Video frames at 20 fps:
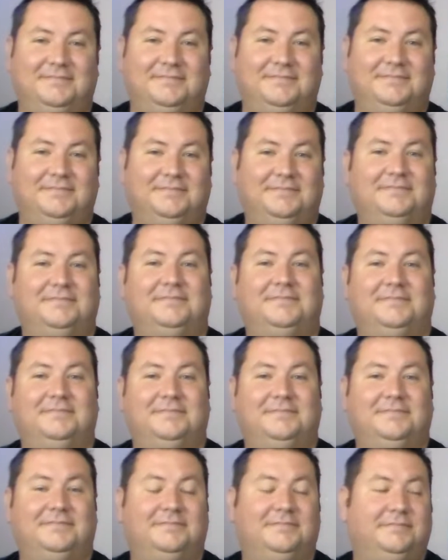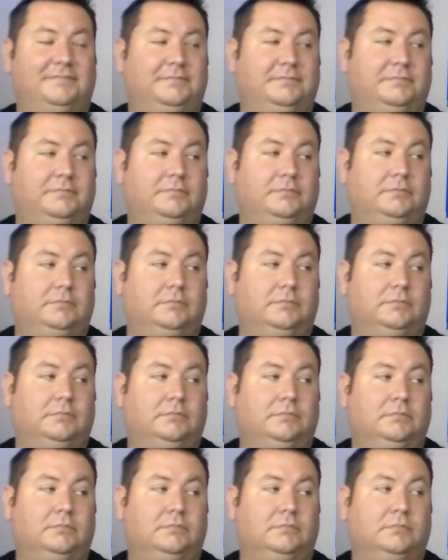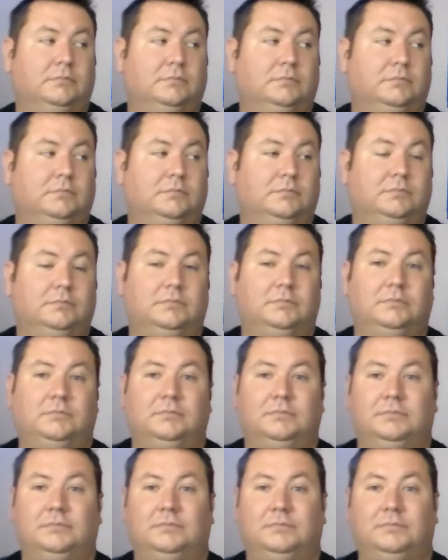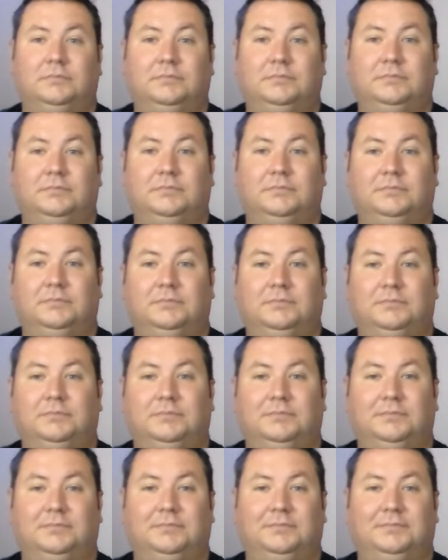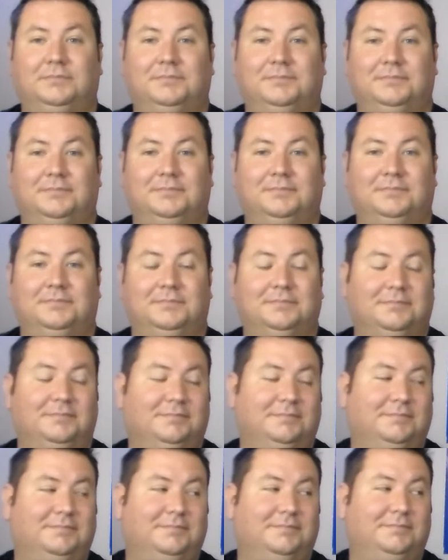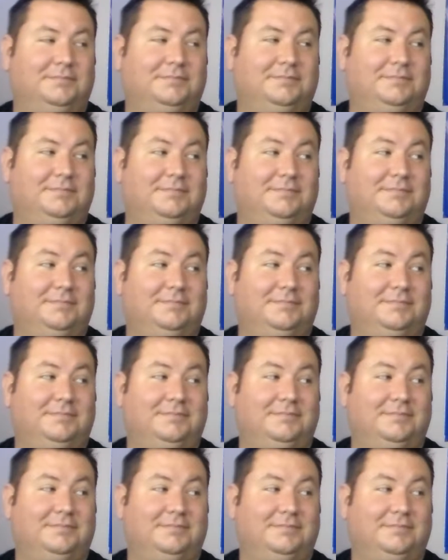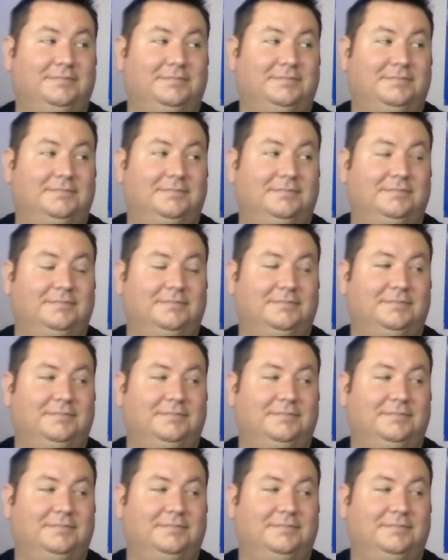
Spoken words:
This person isn't speaking.